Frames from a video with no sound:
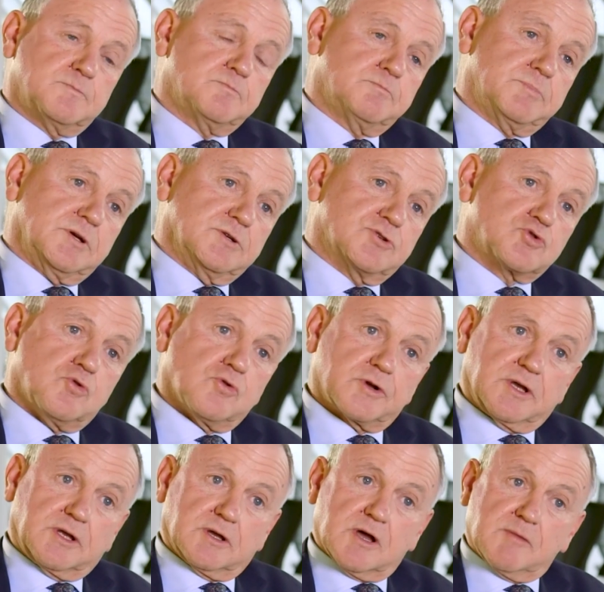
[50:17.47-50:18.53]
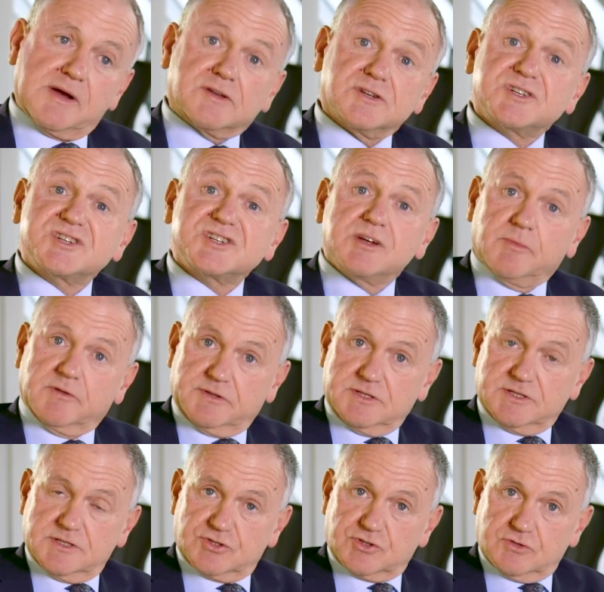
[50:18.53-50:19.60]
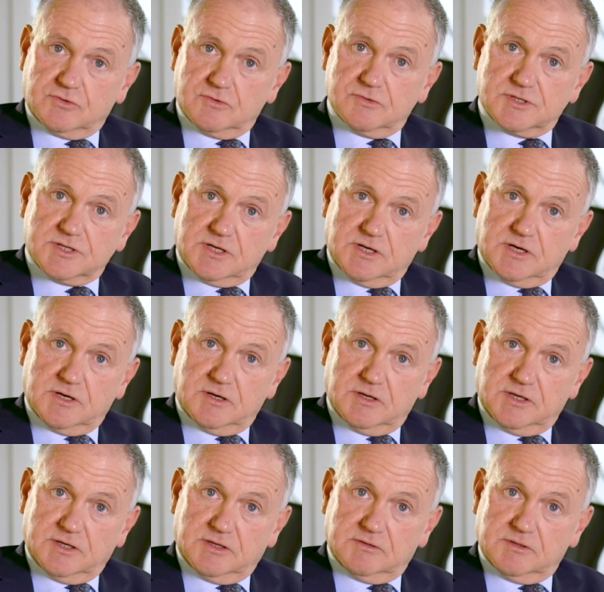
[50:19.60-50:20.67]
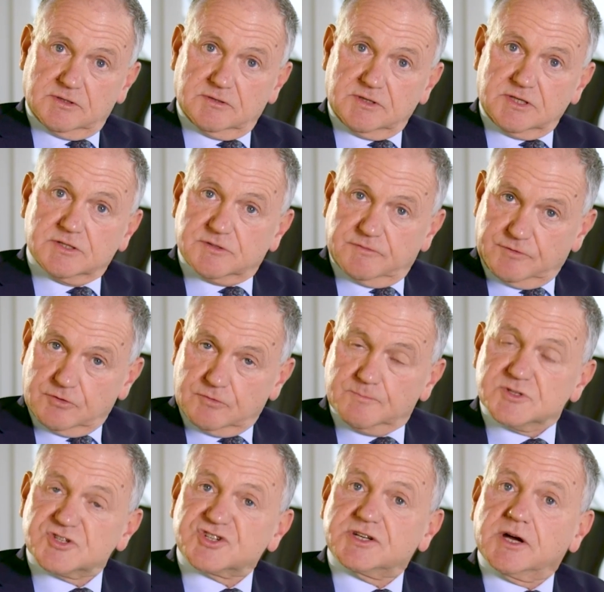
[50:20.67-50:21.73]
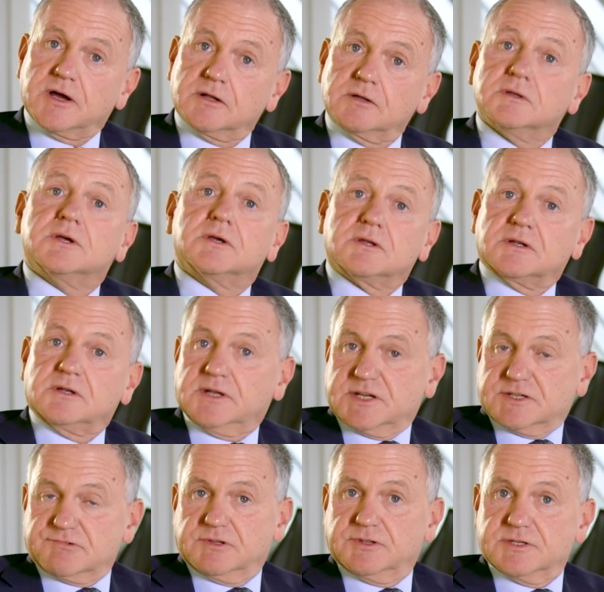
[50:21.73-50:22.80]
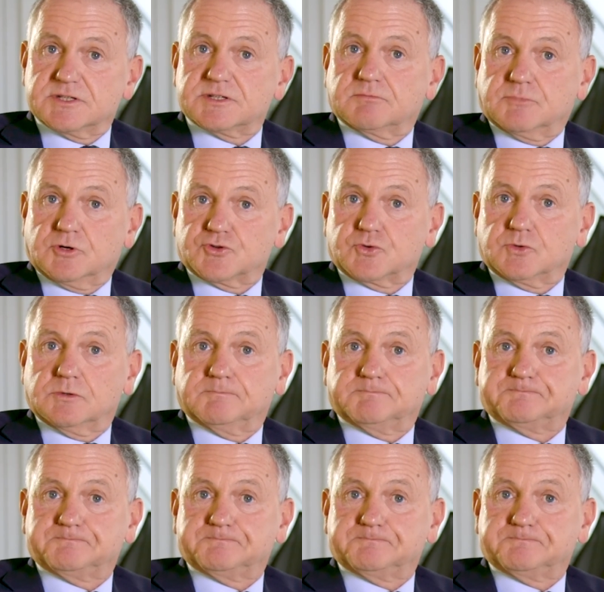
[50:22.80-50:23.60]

be talking about some of these issues in an interview style later in this module.